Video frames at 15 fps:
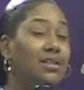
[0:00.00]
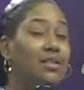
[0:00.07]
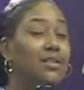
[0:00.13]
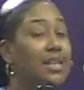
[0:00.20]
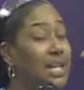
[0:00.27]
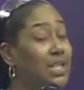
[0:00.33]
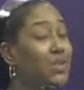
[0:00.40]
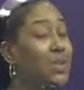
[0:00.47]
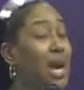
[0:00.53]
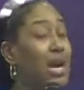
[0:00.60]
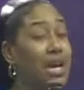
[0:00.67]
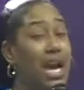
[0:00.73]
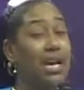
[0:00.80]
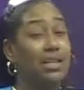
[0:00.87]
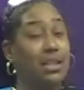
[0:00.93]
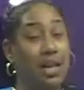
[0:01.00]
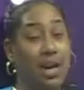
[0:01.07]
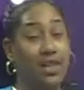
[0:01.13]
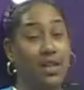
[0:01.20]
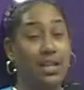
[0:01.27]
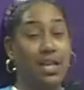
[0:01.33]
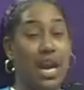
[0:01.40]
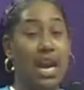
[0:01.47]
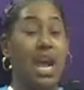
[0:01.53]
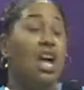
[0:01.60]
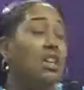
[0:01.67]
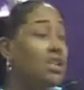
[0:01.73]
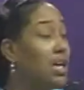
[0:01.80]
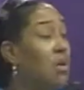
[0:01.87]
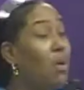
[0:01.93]
That's what I got the other
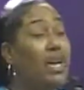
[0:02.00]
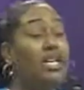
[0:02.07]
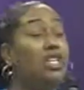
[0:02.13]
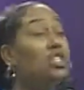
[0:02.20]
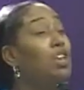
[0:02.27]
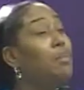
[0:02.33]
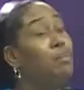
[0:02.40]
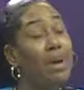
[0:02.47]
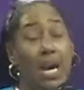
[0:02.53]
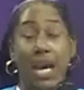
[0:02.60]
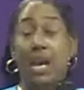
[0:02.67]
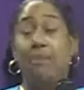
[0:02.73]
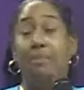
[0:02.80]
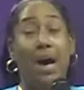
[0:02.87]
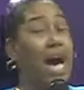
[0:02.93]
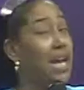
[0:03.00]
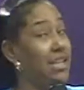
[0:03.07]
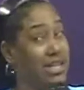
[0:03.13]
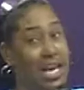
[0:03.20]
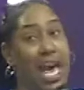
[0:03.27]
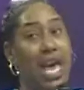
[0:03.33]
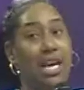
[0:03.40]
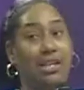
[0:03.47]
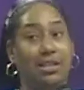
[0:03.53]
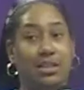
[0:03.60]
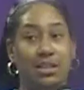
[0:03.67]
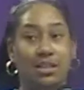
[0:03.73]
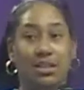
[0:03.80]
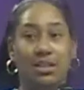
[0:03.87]
day. So what did you mean by that?